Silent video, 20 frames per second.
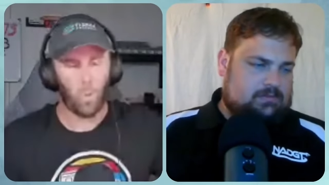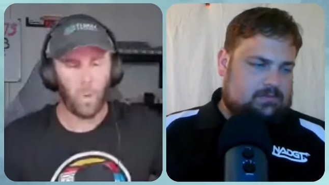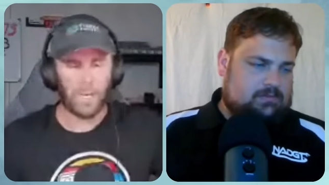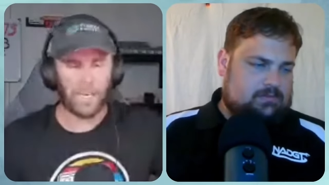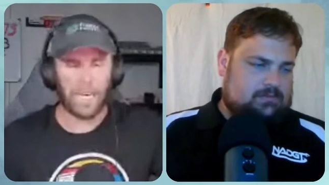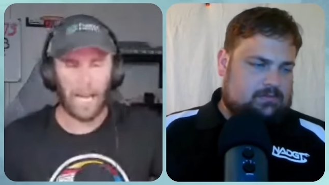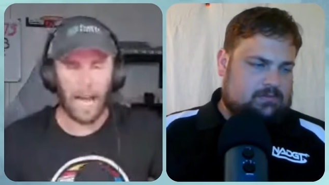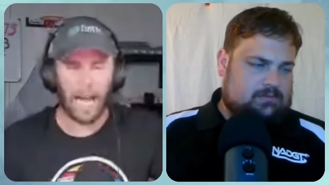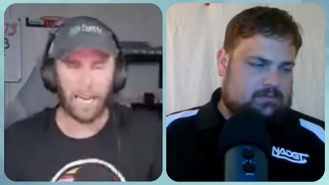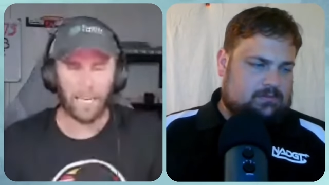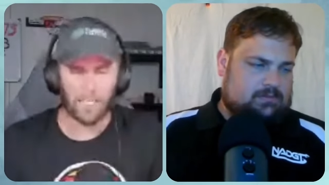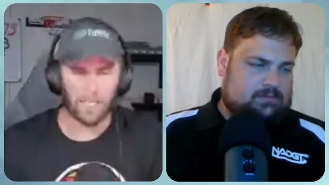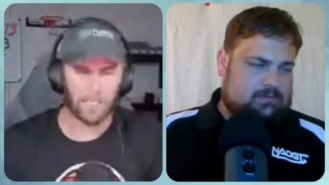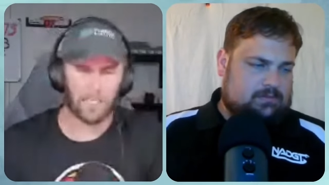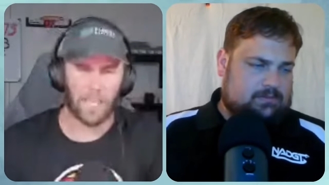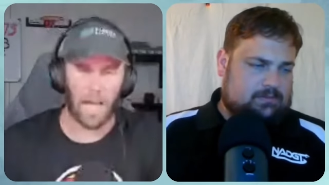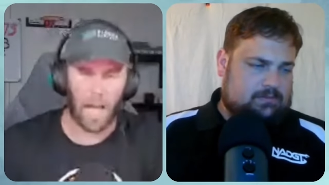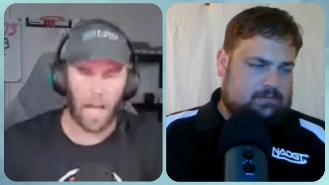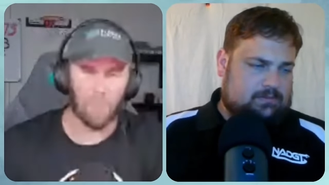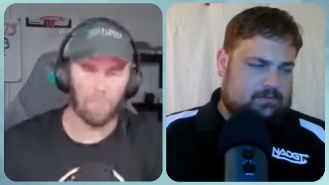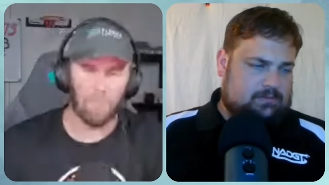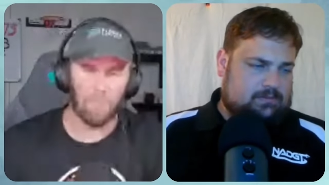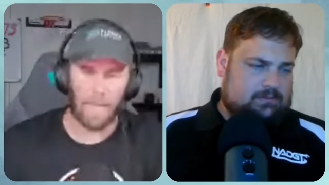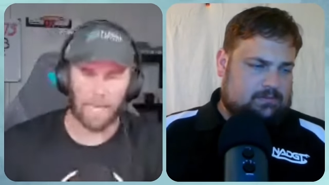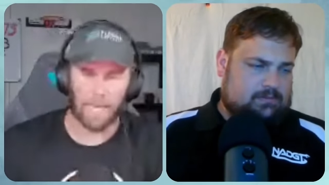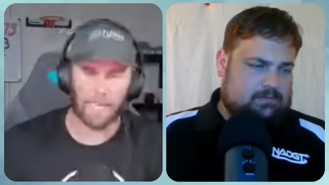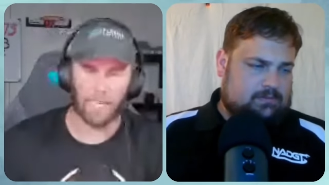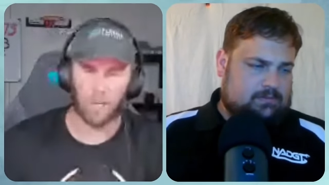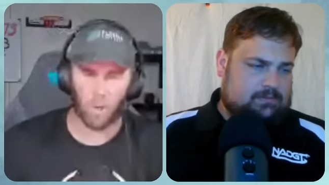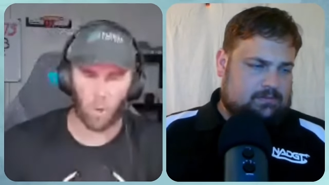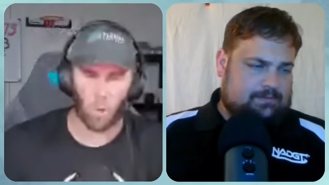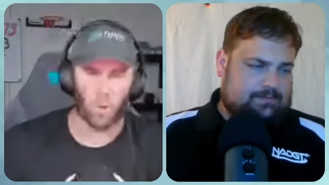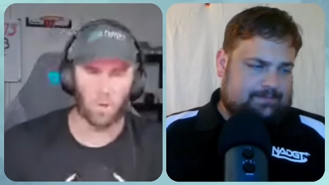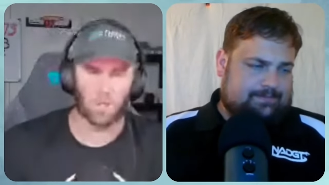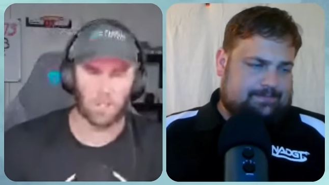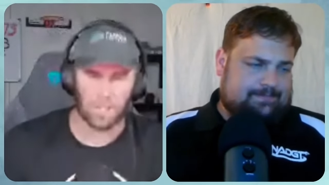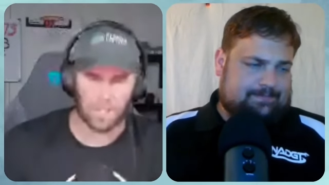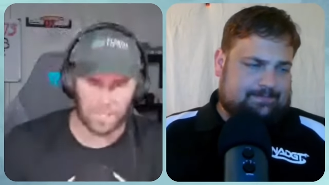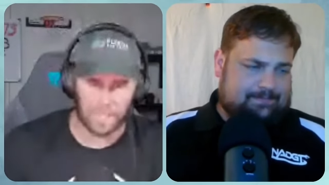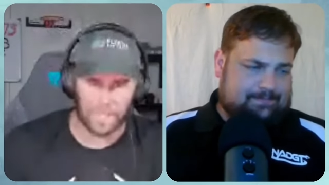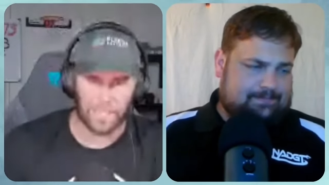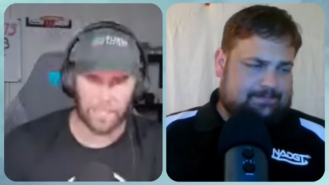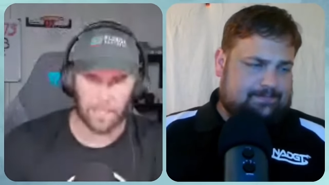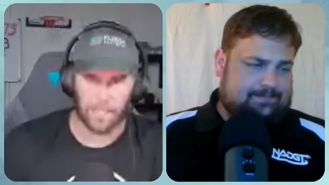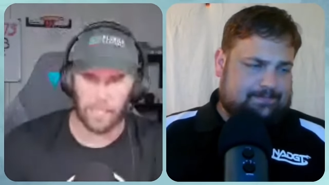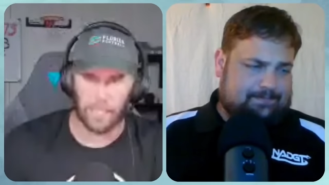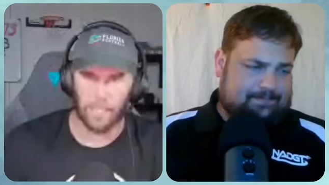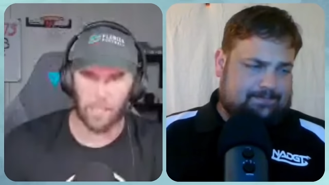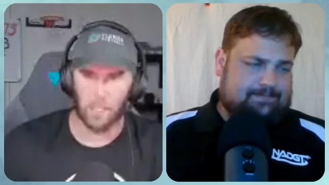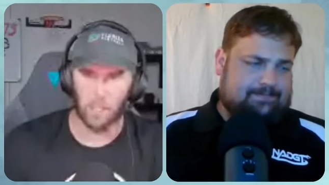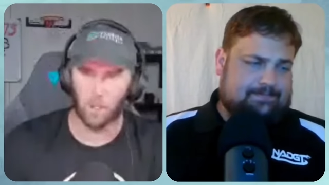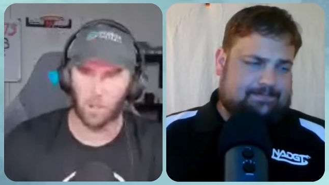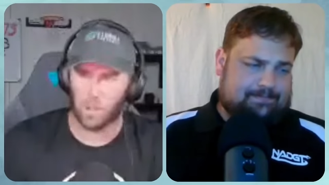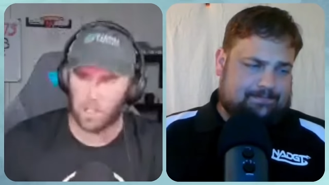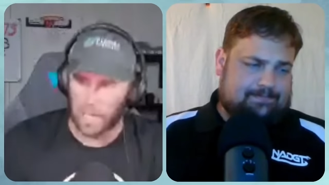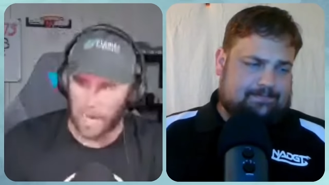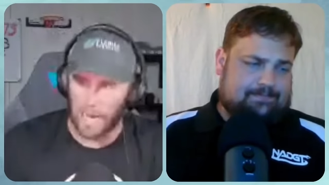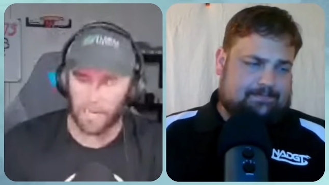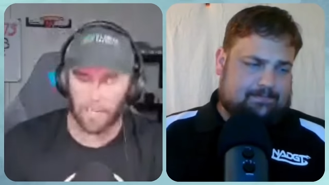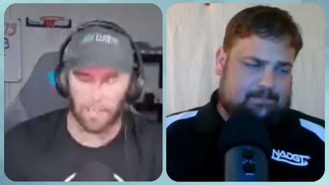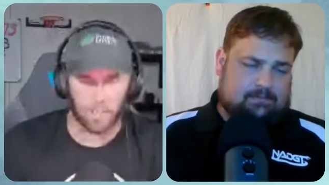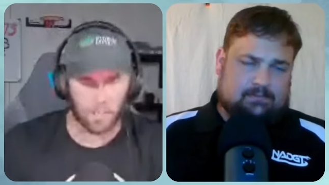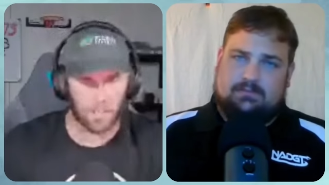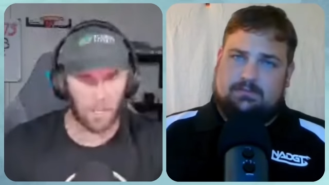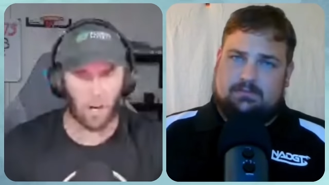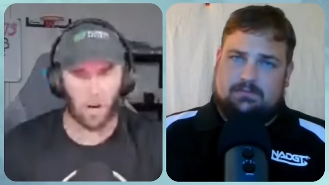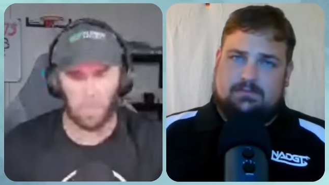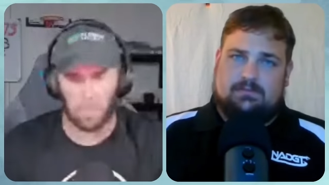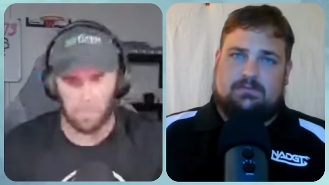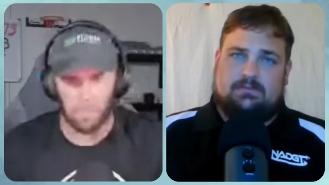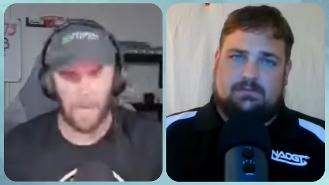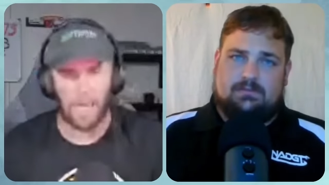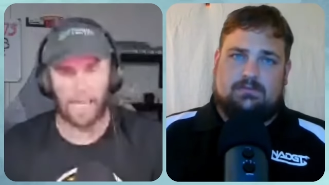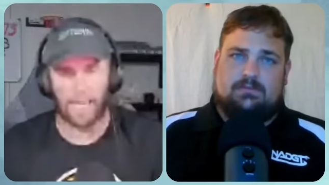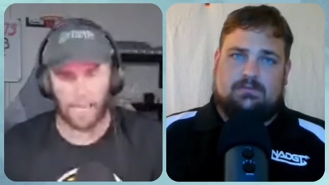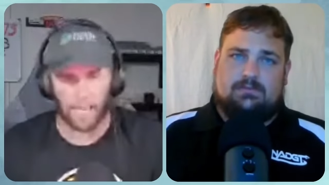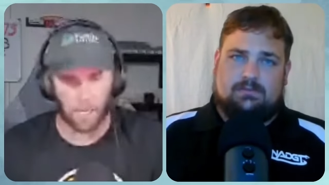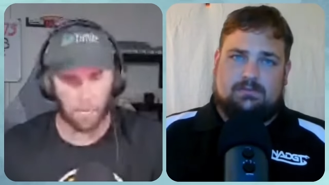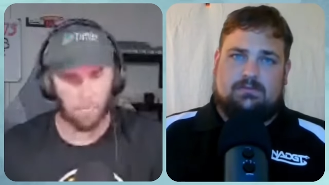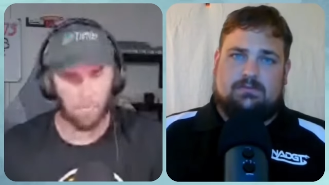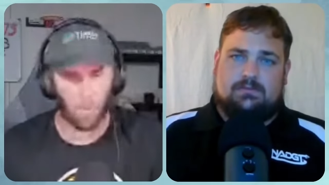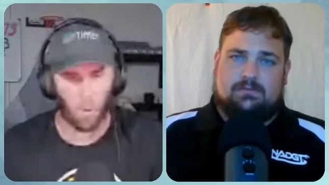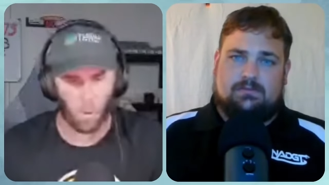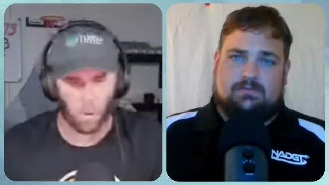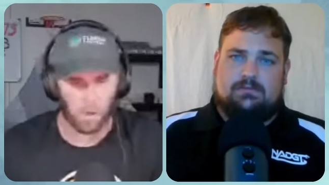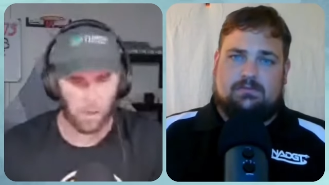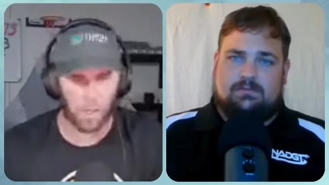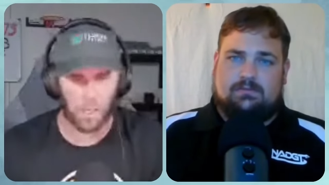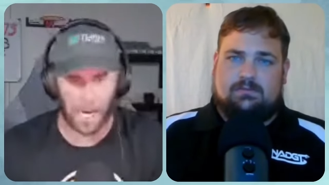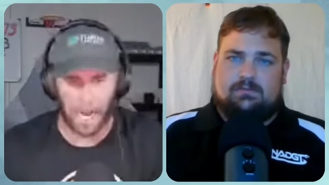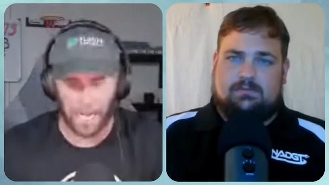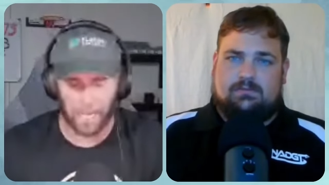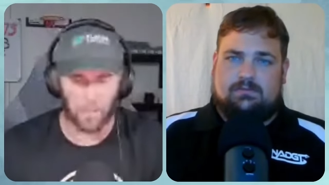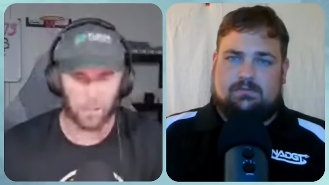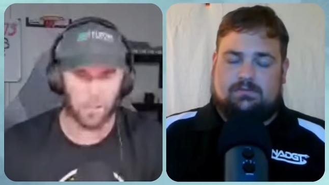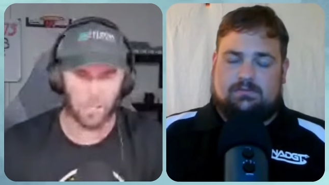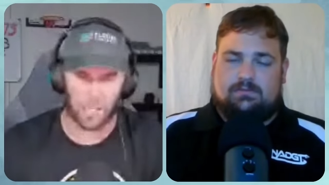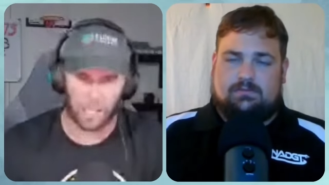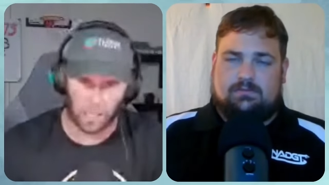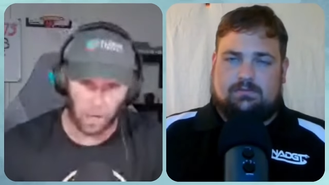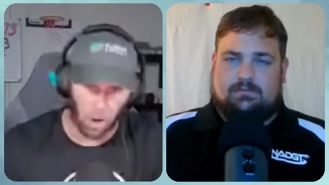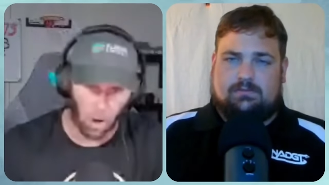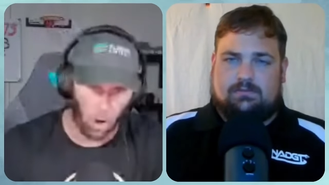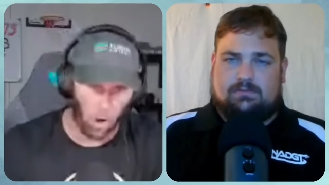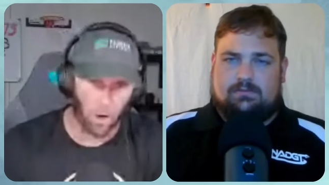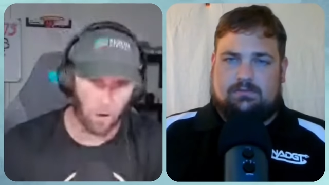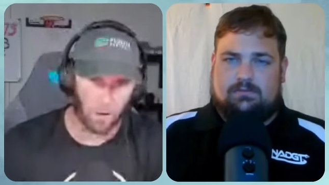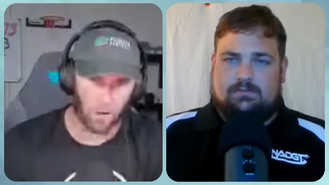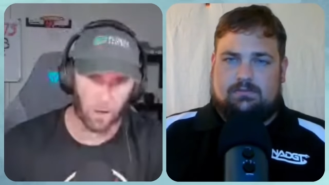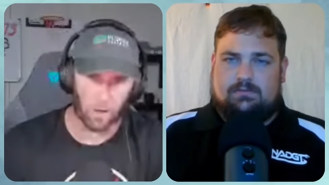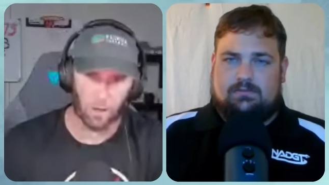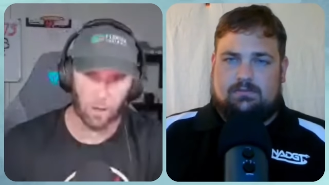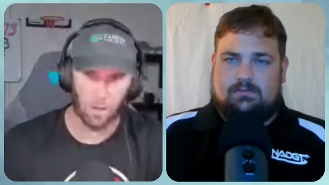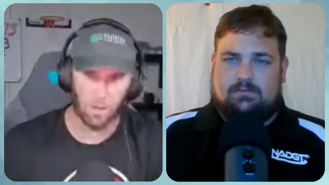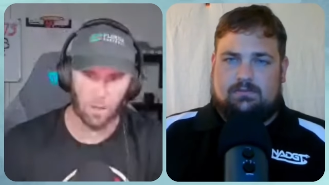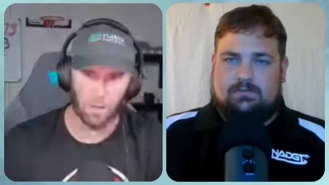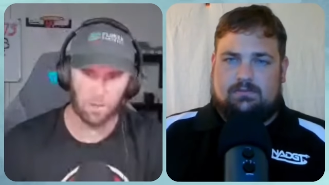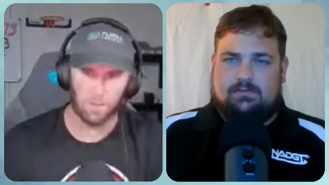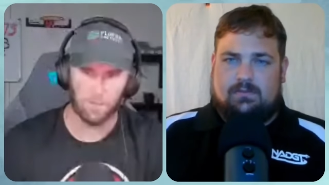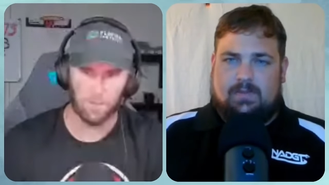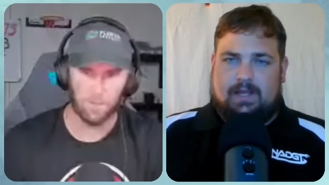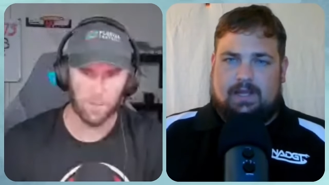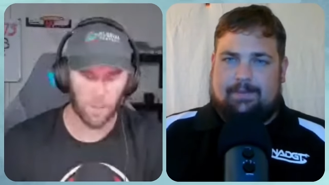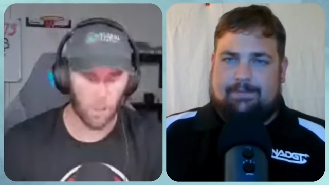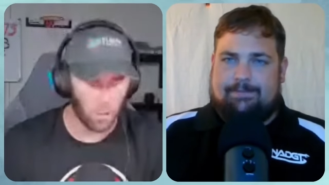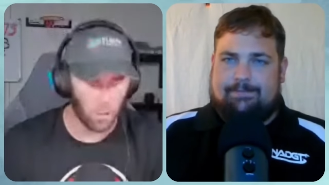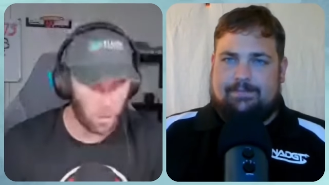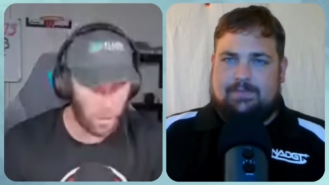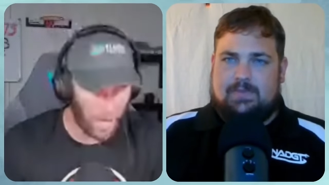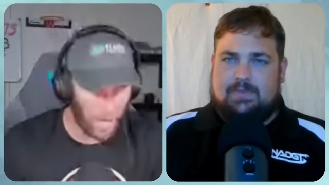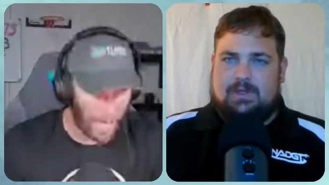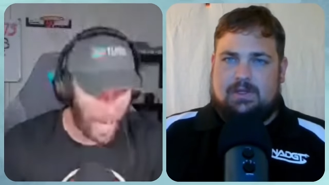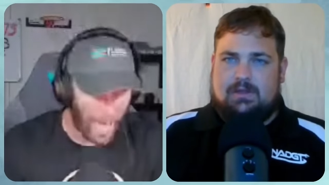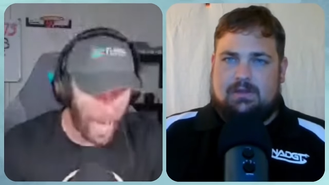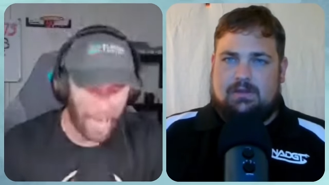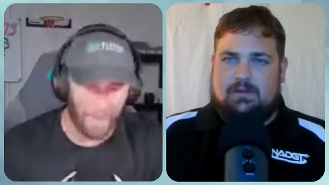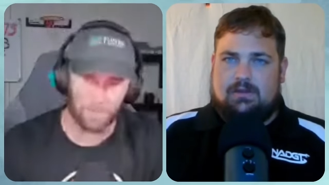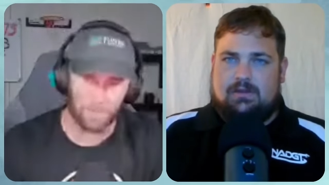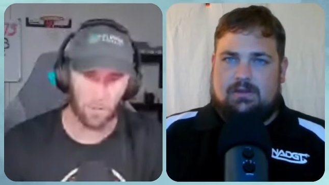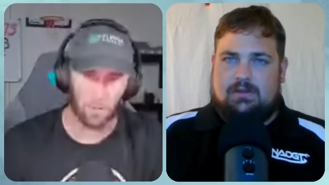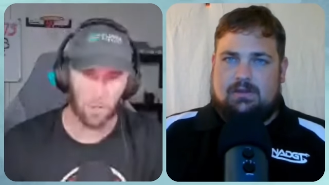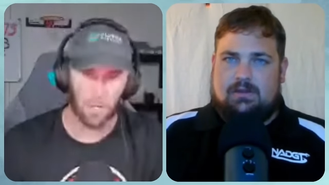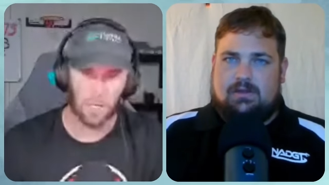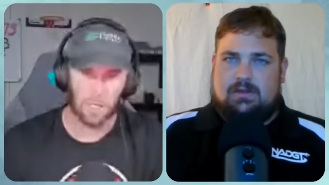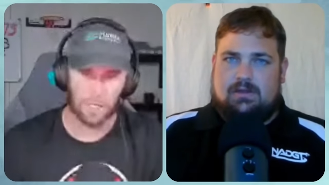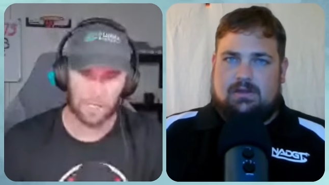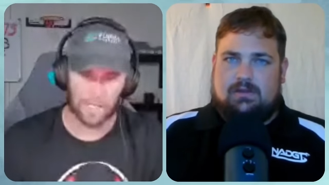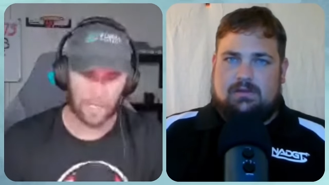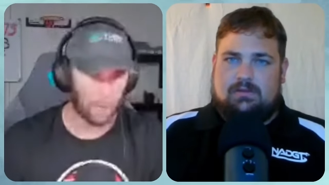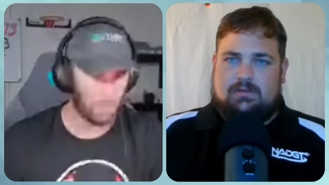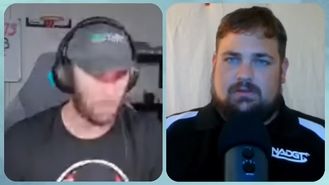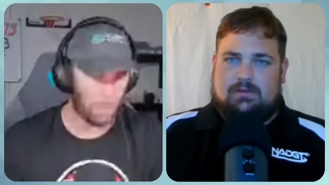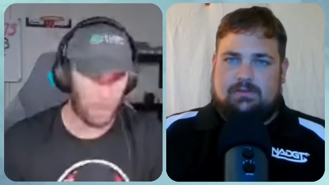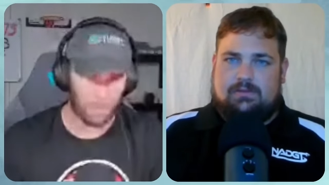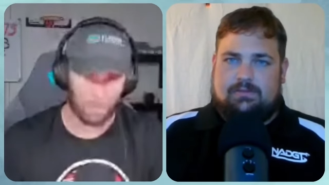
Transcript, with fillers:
Speaker 1: we got to stop making courses easy. You got to start making them more challenging and harder. Yep. You have to to get